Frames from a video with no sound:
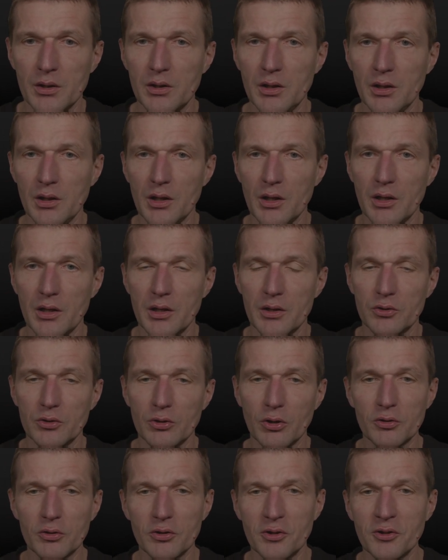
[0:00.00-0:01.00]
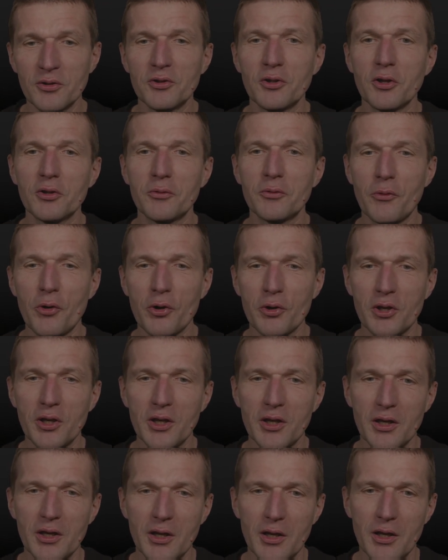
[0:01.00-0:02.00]
not
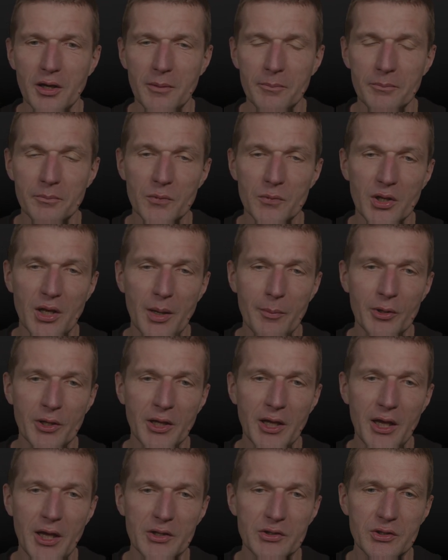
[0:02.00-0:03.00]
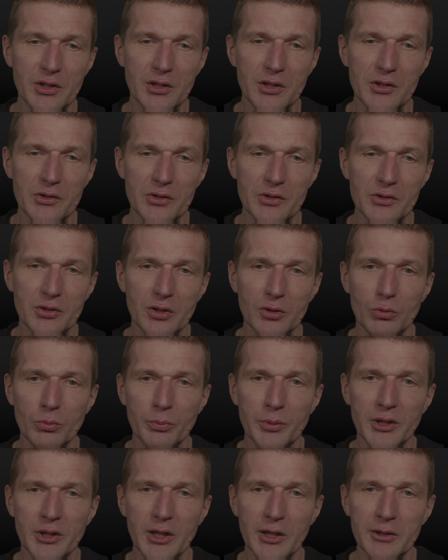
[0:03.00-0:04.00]
working camel case, and this is the to
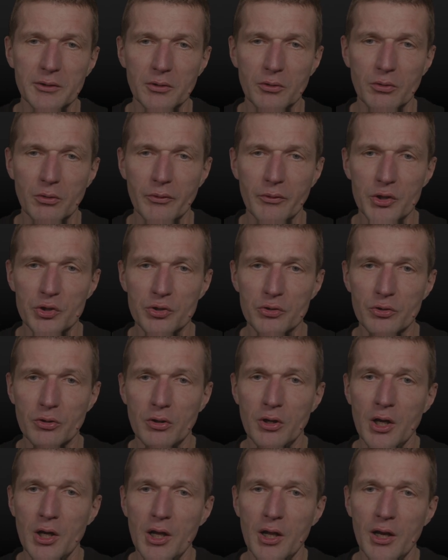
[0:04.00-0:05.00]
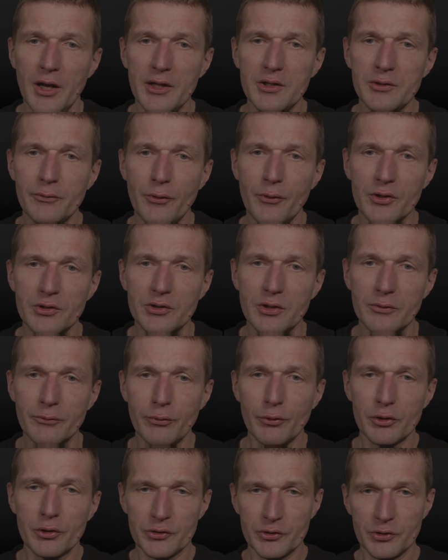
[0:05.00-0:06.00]
be done convention. So let's fix this
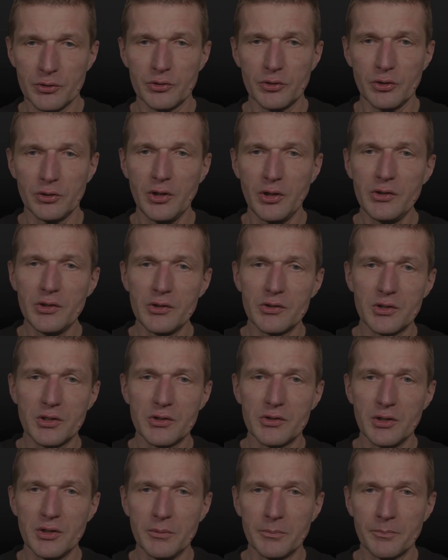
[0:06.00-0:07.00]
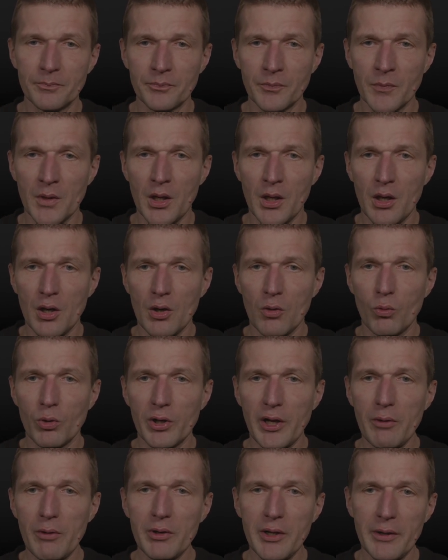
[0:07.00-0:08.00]
first. So this is easy.
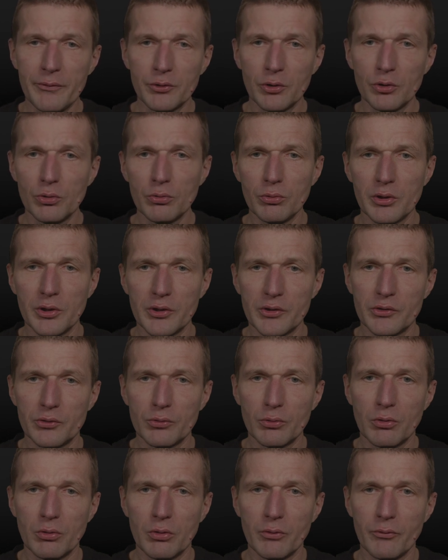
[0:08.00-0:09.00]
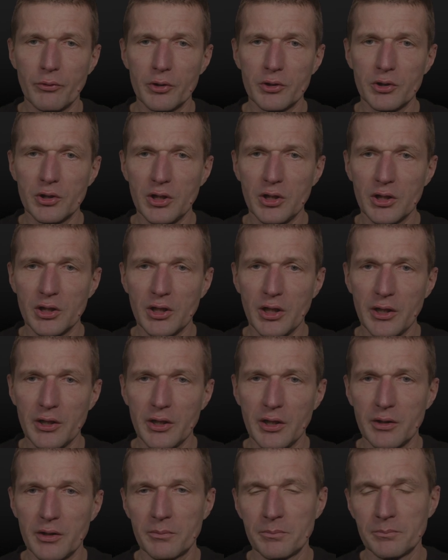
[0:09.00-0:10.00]
What I will have to do is to convert the
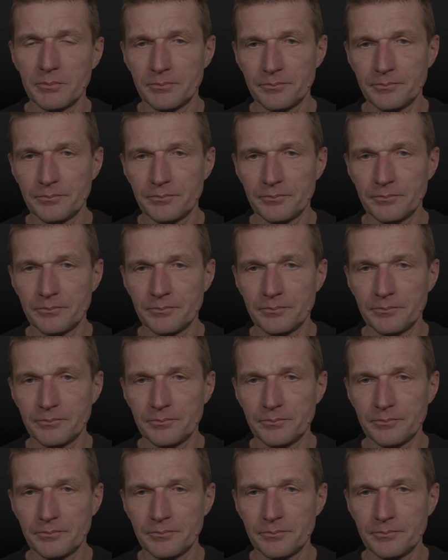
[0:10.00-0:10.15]
entire